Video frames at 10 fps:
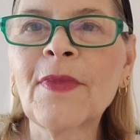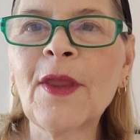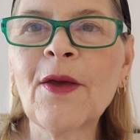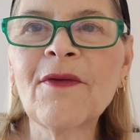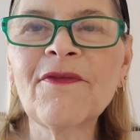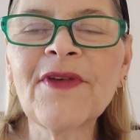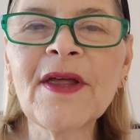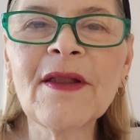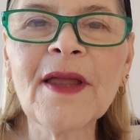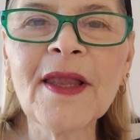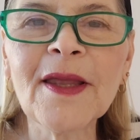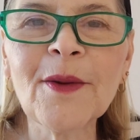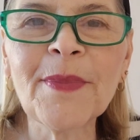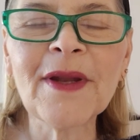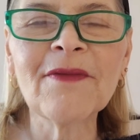You can feel a little
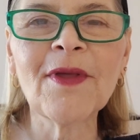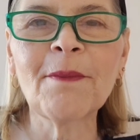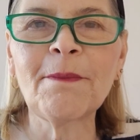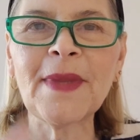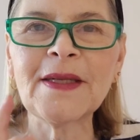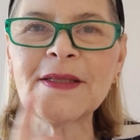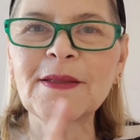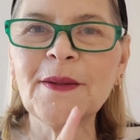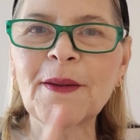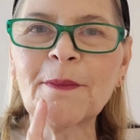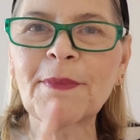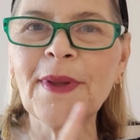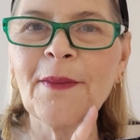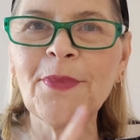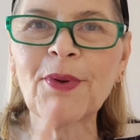bit of the mint
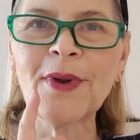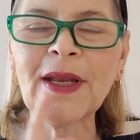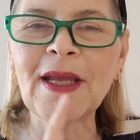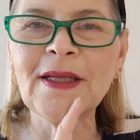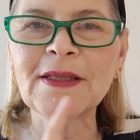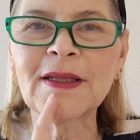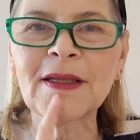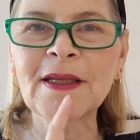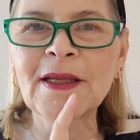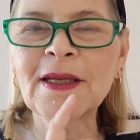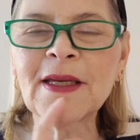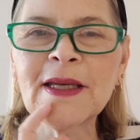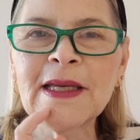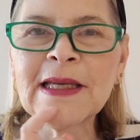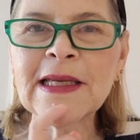plumper in it.
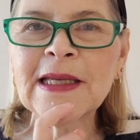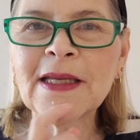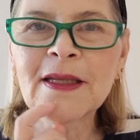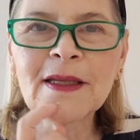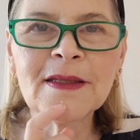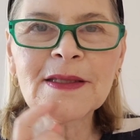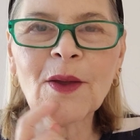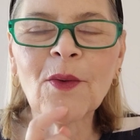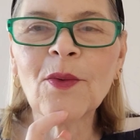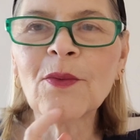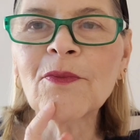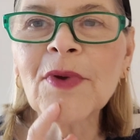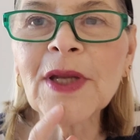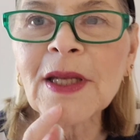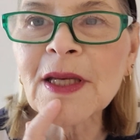So
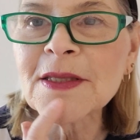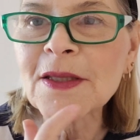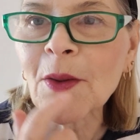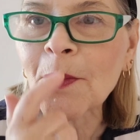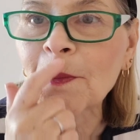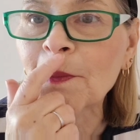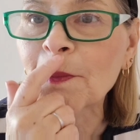very nice though.